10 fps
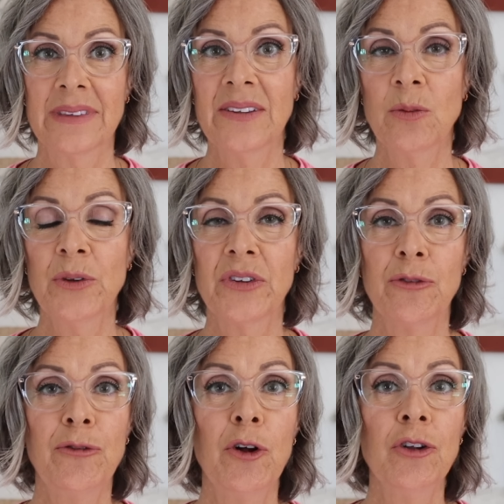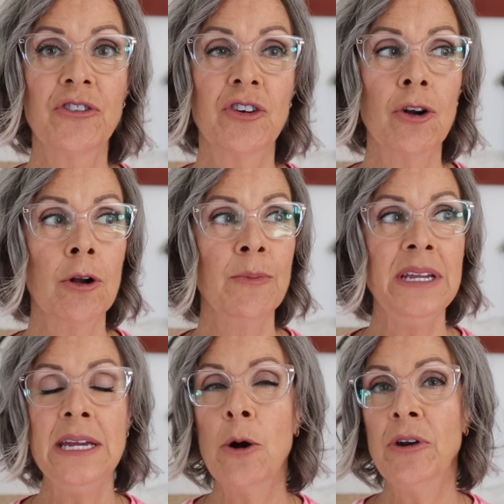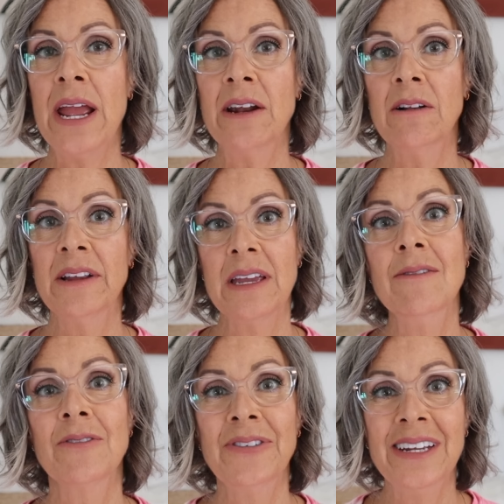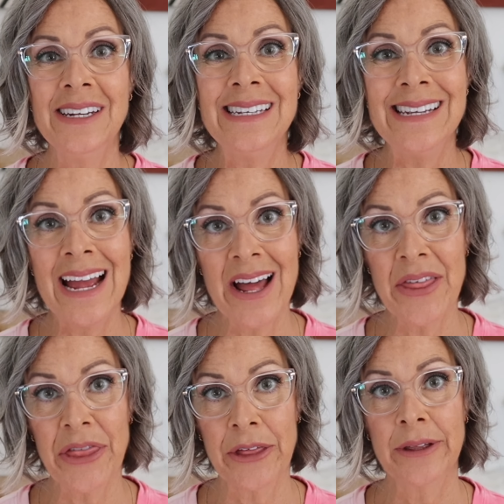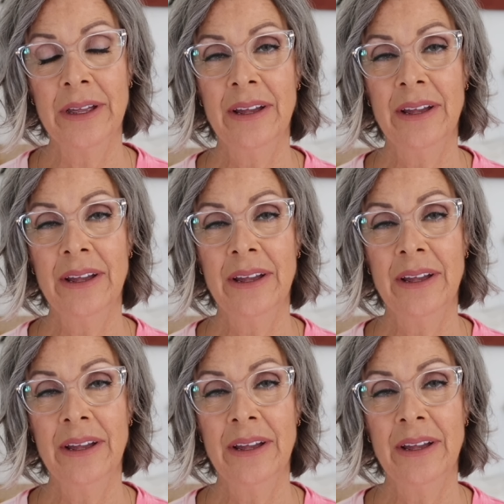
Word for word: This was a full term neonatal infant death